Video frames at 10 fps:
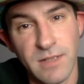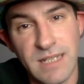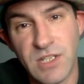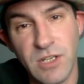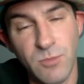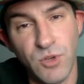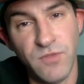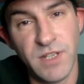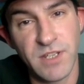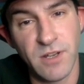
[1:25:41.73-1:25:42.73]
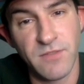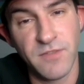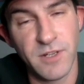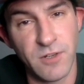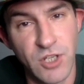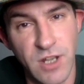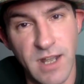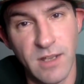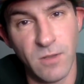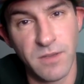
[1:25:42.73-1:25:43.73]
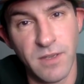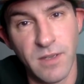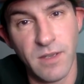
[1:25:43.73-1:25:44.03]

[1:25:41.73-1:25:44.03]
Disney movies on for your child